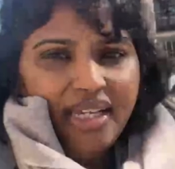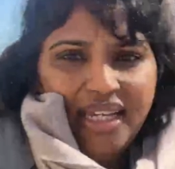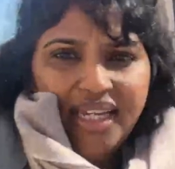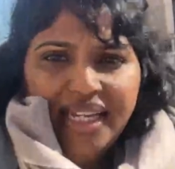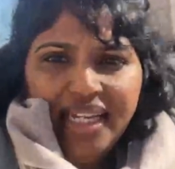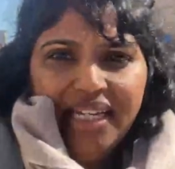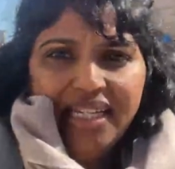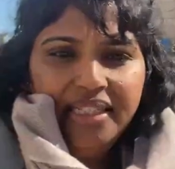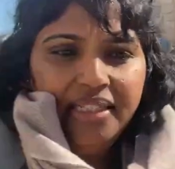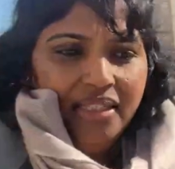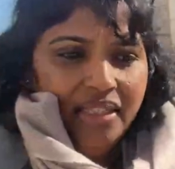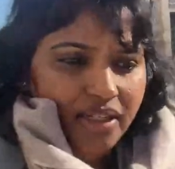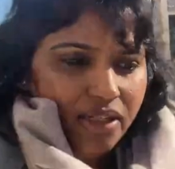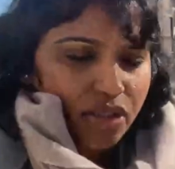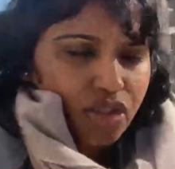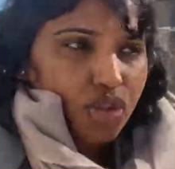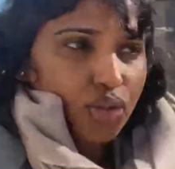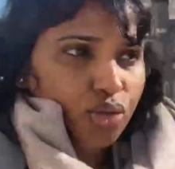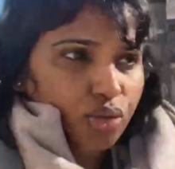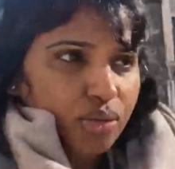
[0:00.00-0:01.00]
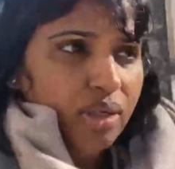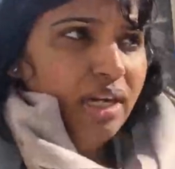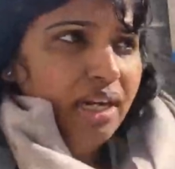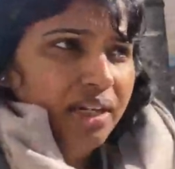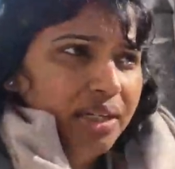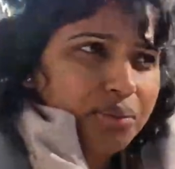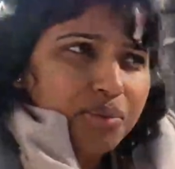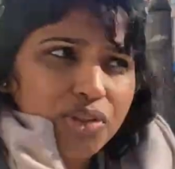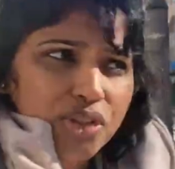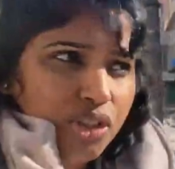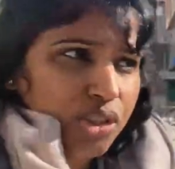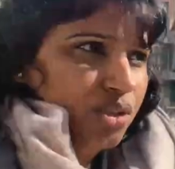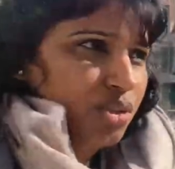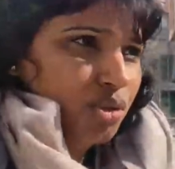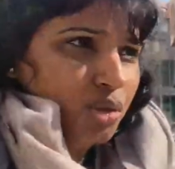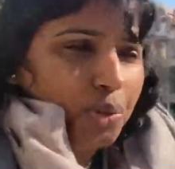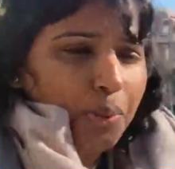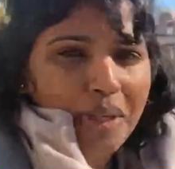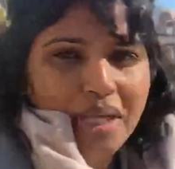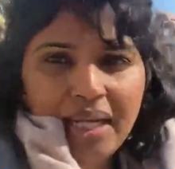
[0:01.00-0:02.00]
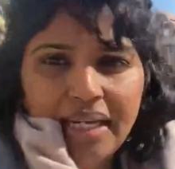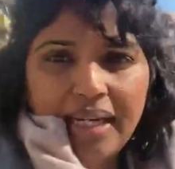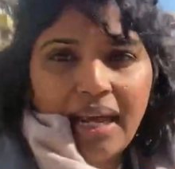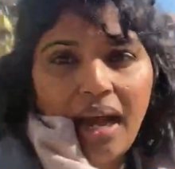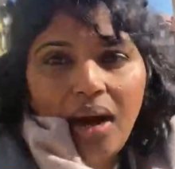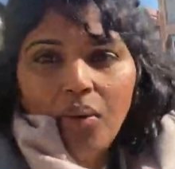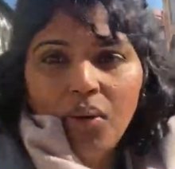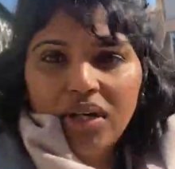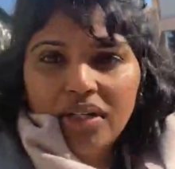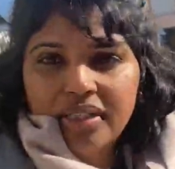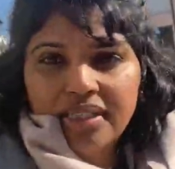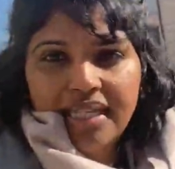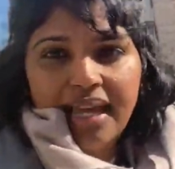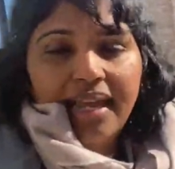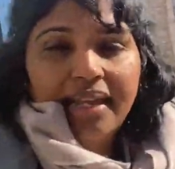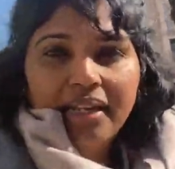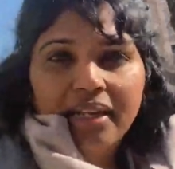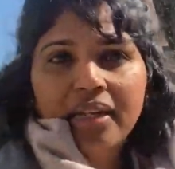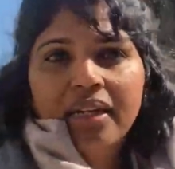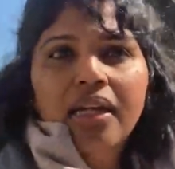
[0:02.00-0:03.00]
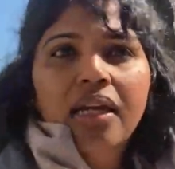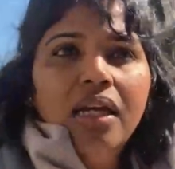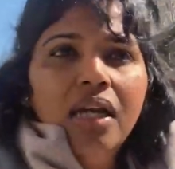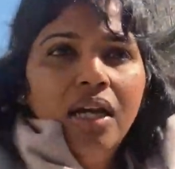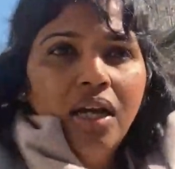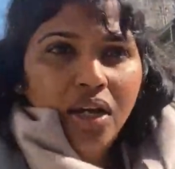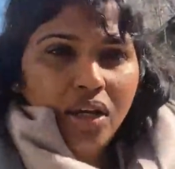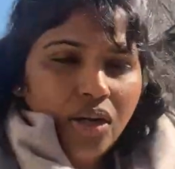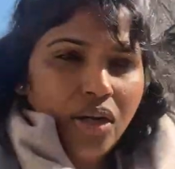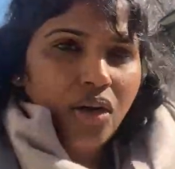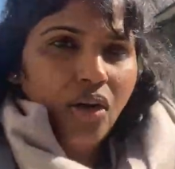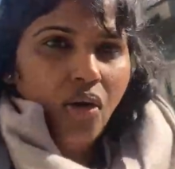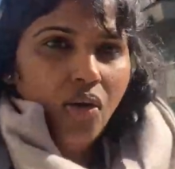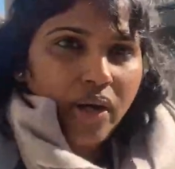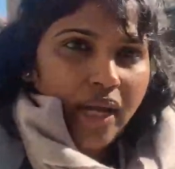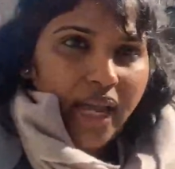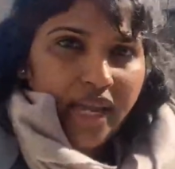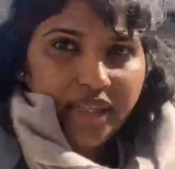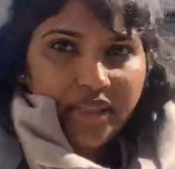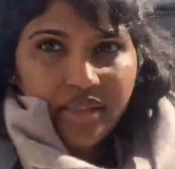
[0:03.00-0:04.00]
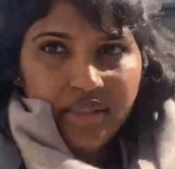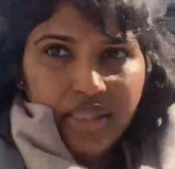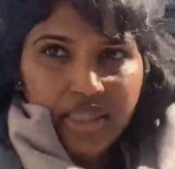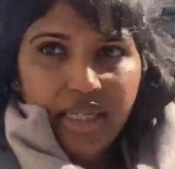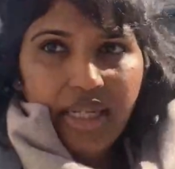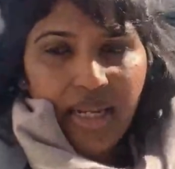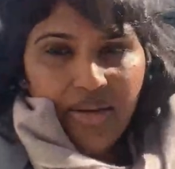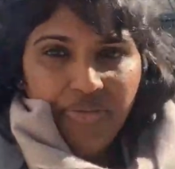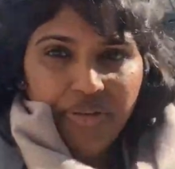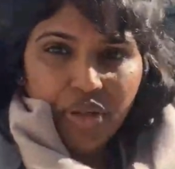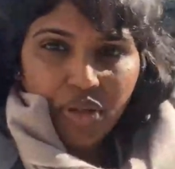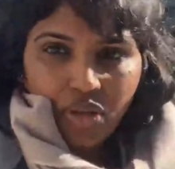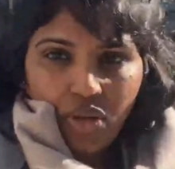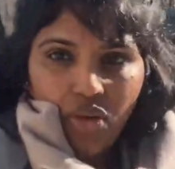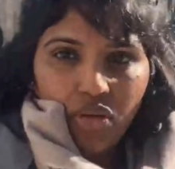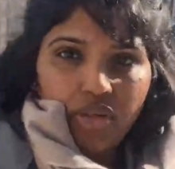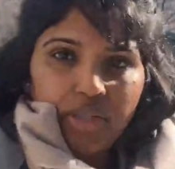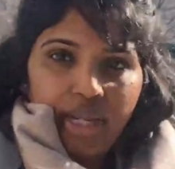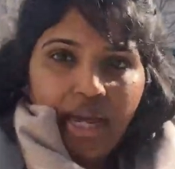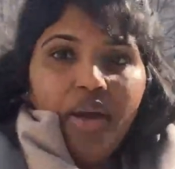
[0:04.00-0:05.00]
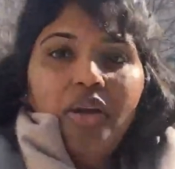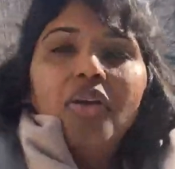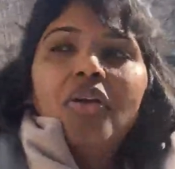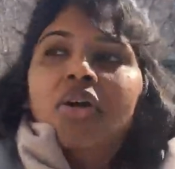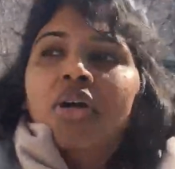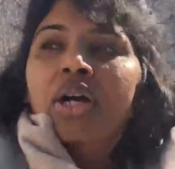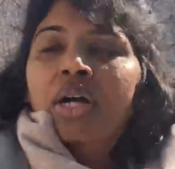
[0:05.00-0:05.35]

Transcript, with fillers: in Struga. It just took me an hour, 10 o'clock and 11 o'clock now.